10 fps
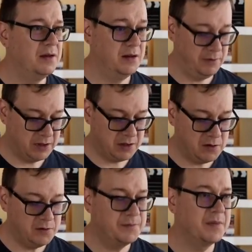There we
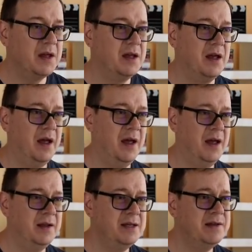go.
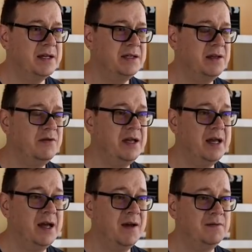And as you can see, we
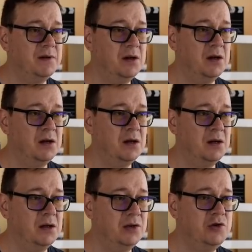have
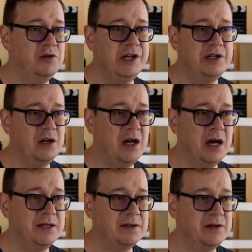uh, two
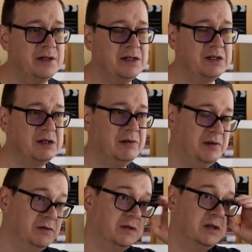initializers.
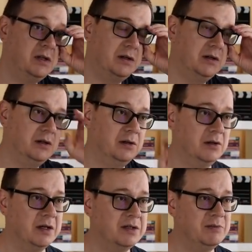Those are uh,
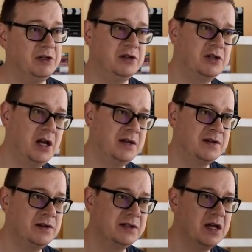custom
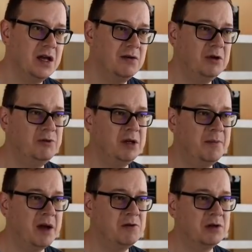initializers. One with the
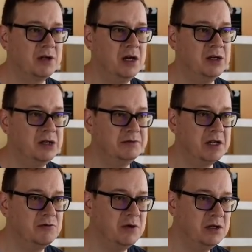background color
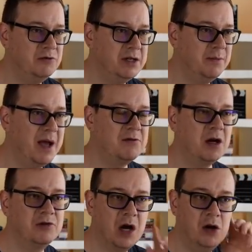and one with
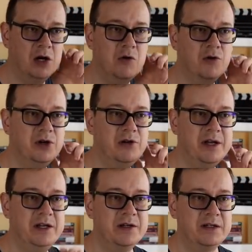background color, corner
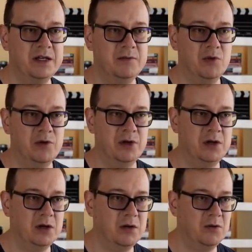radius and
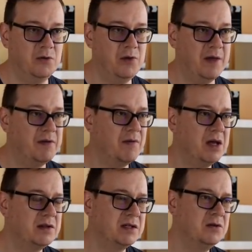border width.
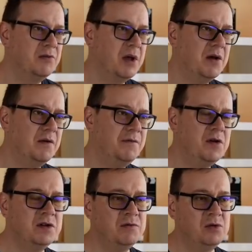So
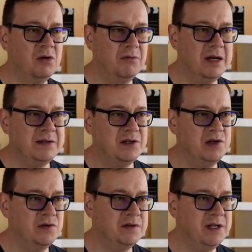first of all, let's
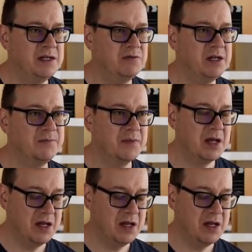use this one.